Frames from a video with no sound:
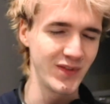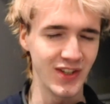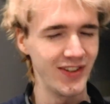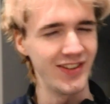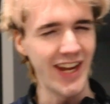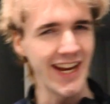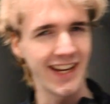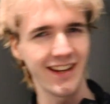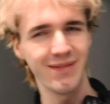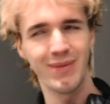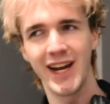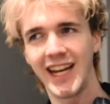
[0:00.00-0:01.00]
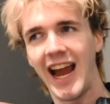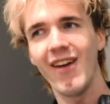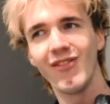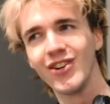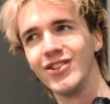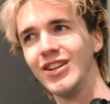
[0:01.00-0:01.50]
just take my
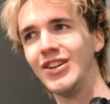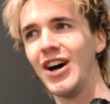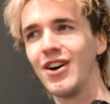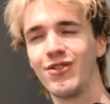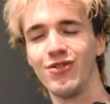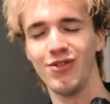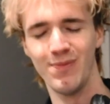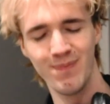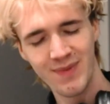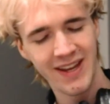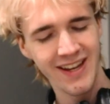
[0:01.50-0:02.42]
camera to the darkroom,